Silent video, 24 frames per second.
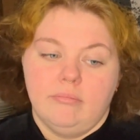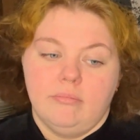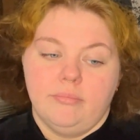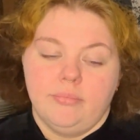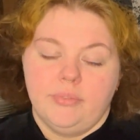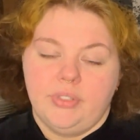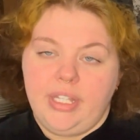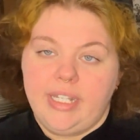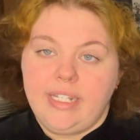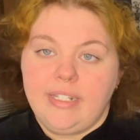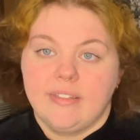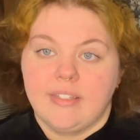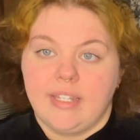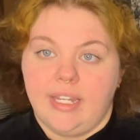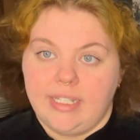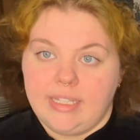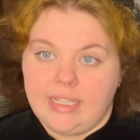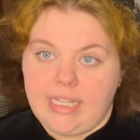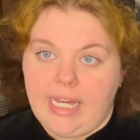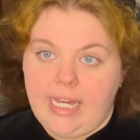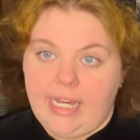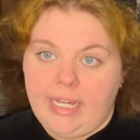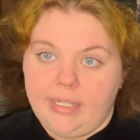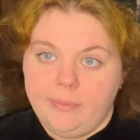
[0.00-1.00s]
things like
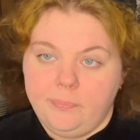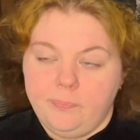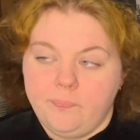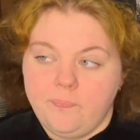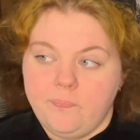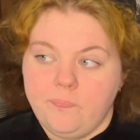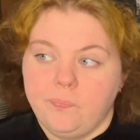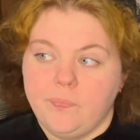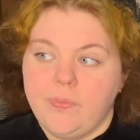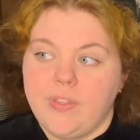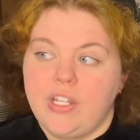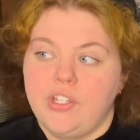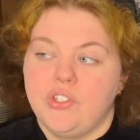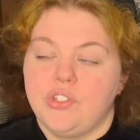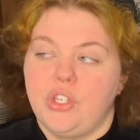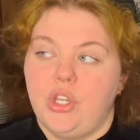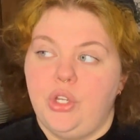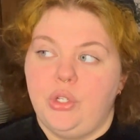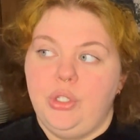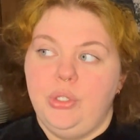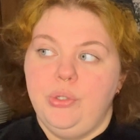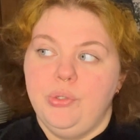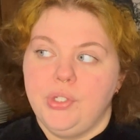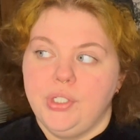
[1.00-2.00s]
that. So
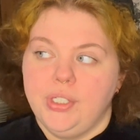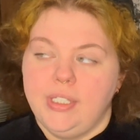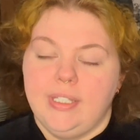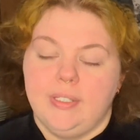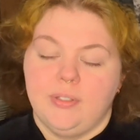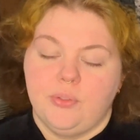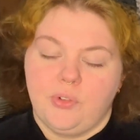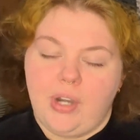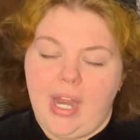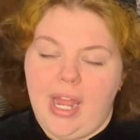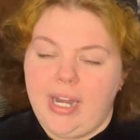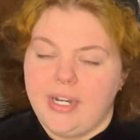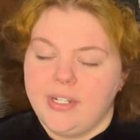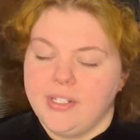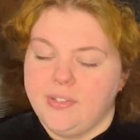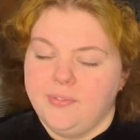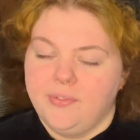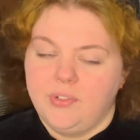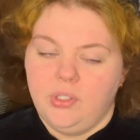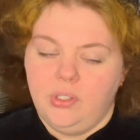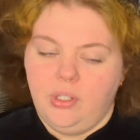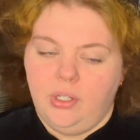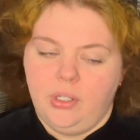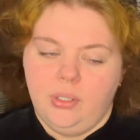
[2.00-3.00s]
usually the racks of
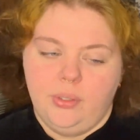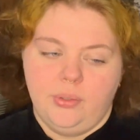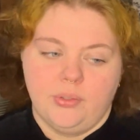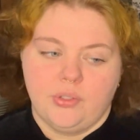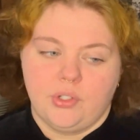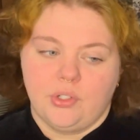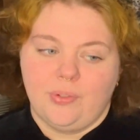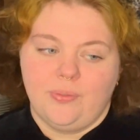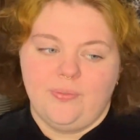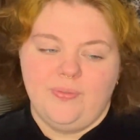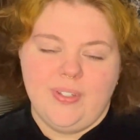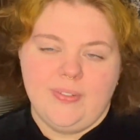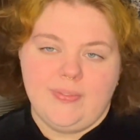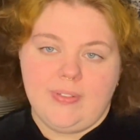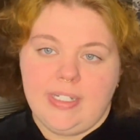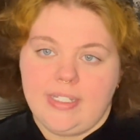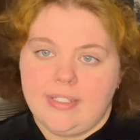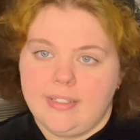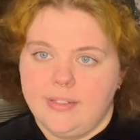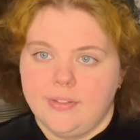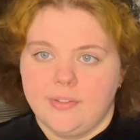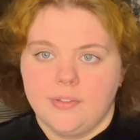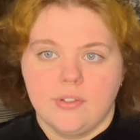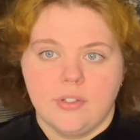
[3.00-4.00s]
clothes are 50
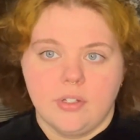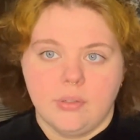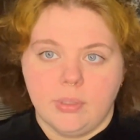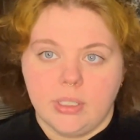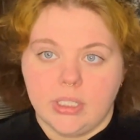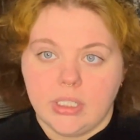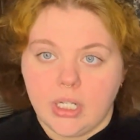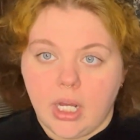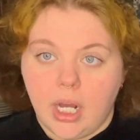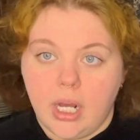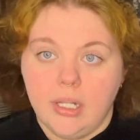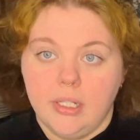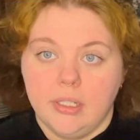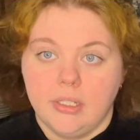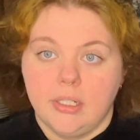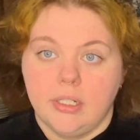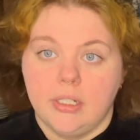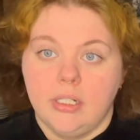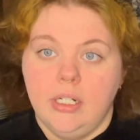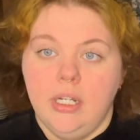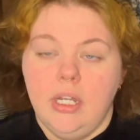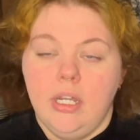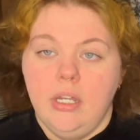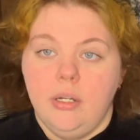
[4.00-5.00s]
cents to $1